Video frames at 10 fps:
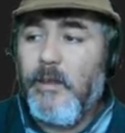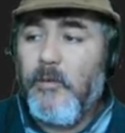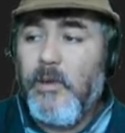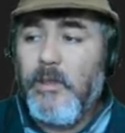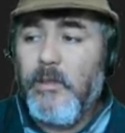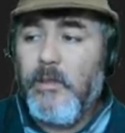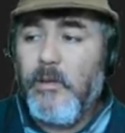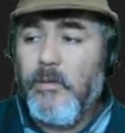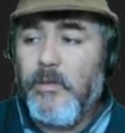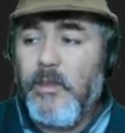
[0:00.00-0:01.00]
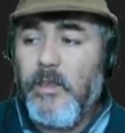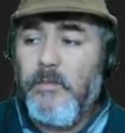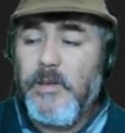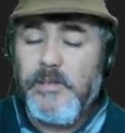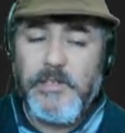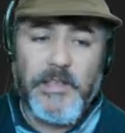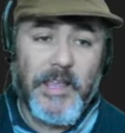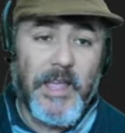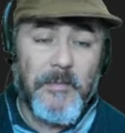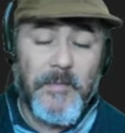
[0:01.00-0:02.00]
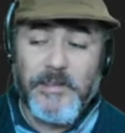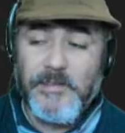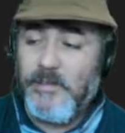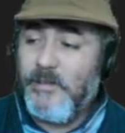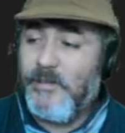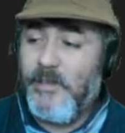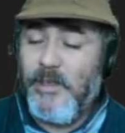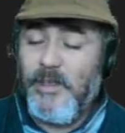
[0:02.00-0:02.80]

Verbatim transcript: window, the image, the canvas the,